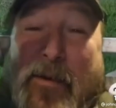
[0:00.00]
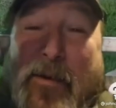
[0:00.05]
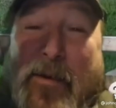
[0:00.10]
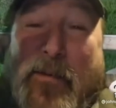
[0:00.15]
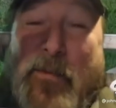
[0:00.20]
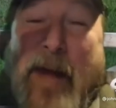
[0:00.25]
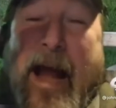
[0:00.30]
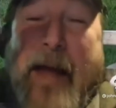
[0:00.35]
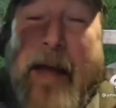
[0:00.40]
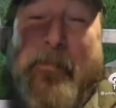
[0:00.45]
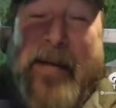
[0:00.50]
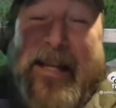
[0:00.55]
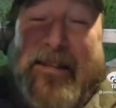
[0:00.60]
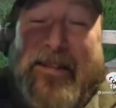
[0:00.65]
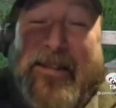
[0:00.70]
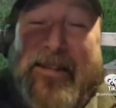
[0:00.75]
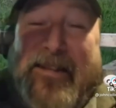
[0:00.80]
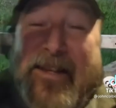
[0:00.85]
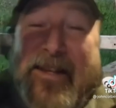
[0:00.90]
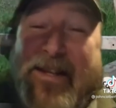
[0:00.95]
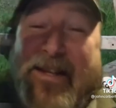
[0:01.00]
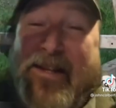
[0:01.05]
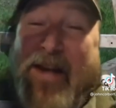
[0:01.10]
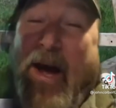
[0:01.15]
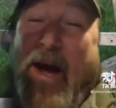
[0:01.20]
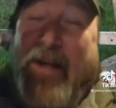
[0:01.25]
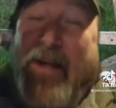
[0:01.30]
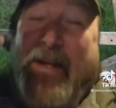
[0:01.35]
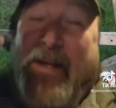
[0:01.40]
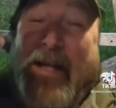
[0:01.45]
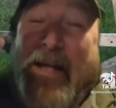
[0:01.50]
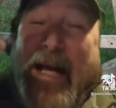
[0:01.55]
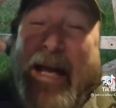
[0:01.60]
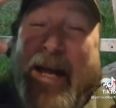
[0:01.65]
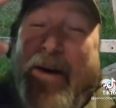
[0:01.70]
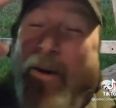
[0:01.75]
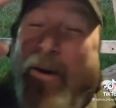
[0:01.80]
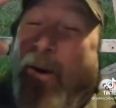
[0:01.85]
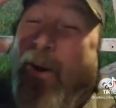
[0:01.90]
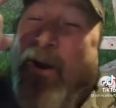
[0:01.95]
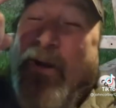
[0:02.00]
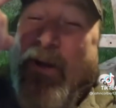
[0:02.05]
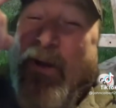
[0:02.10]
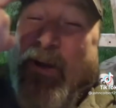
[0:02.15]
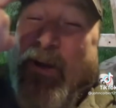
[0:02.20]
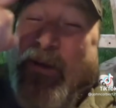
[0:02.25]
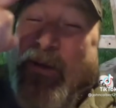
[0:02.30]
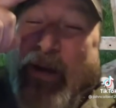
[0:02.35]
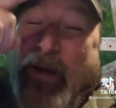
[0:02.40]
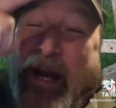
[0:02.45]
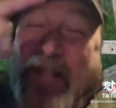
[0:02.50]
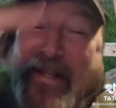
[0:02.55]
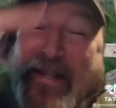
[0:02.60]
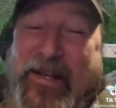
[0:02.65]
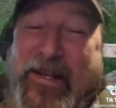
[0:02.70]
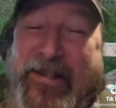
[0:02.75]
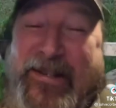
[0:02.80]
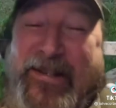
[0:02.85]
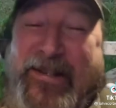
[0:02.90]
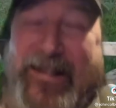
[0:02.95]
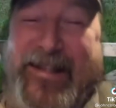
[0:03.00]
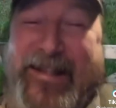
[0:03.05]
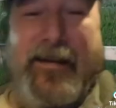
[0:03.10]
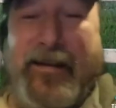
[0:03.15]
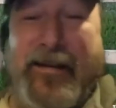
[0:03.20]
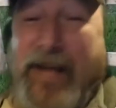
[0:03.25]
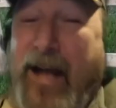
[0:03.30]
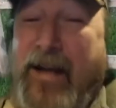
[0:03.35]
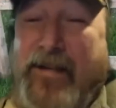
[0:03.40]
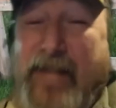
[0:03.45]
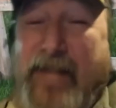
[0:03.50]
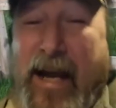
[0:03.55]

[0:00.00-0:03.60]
Rabbits, cuddly or nutritious, kind of